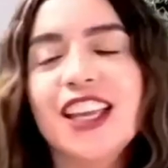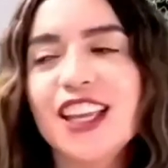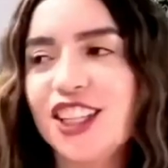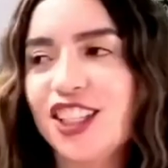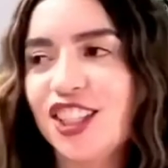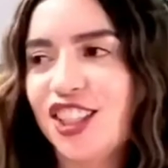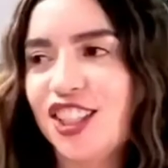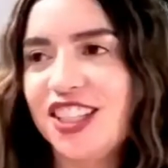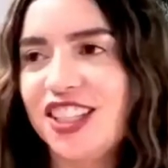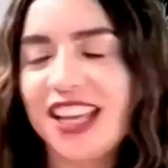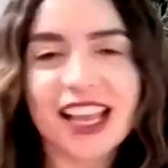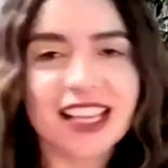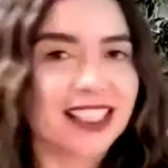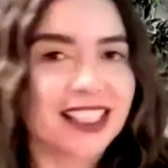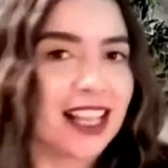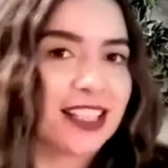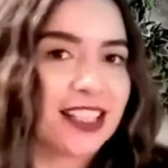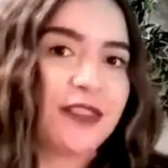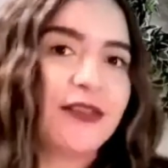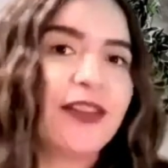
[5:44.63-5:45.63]
She has
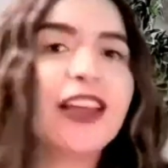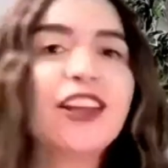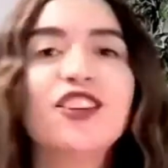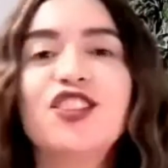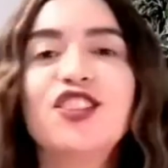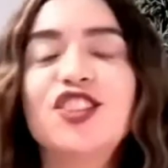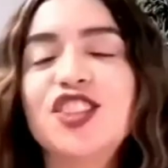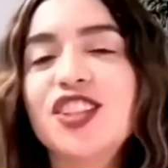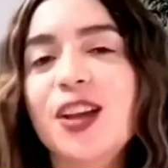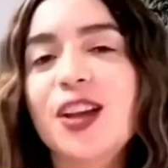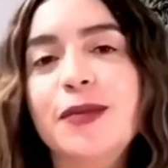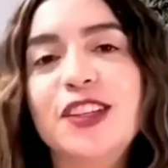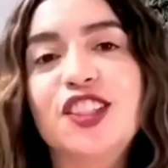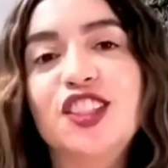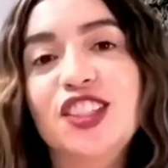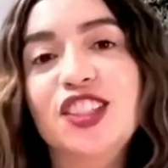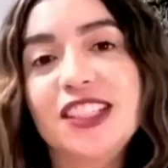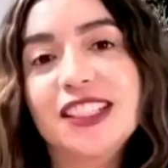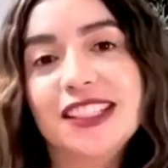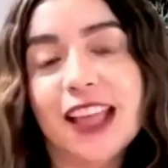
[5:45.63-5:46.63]
lots of energy. I mean,
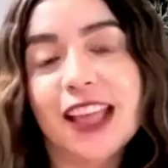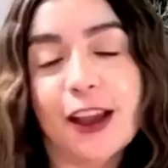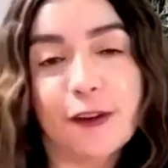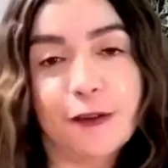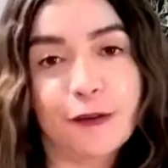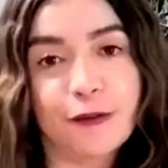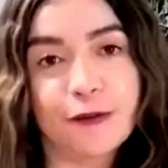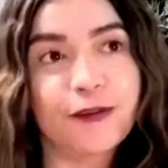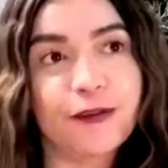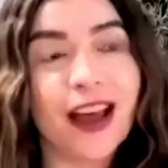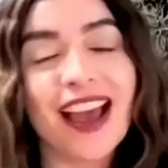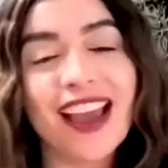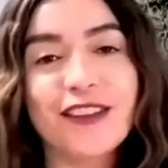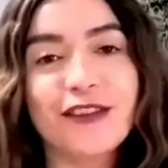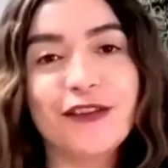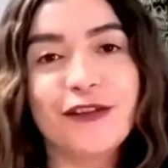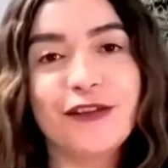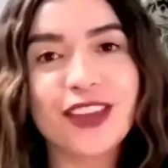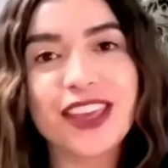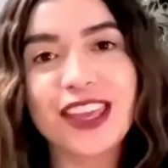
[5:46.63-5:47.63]
she's like five
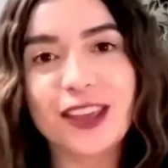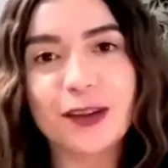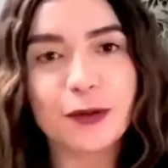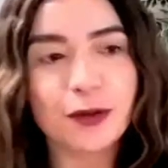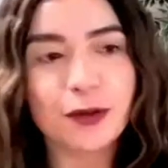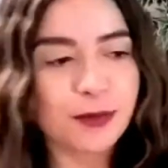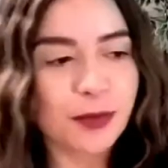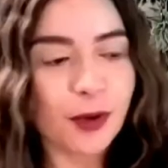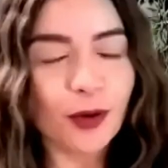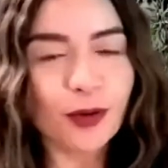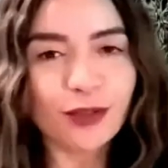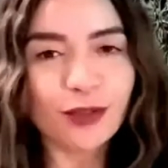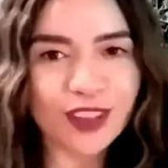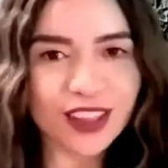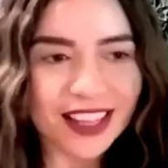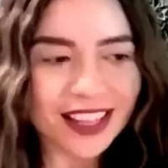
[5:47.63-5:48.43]
feet. We're both